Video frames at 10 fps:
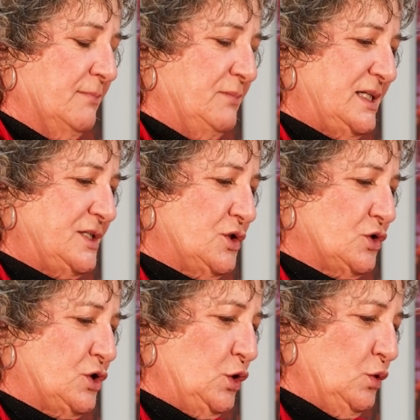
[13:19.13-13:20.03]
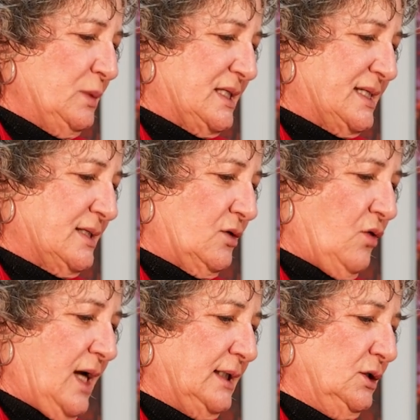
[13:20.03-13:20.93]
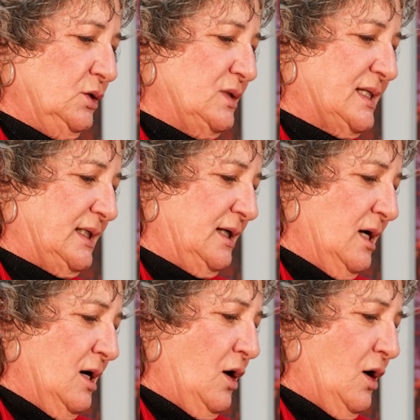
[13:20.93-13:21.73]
"Mr. Toomis," cried Lucy.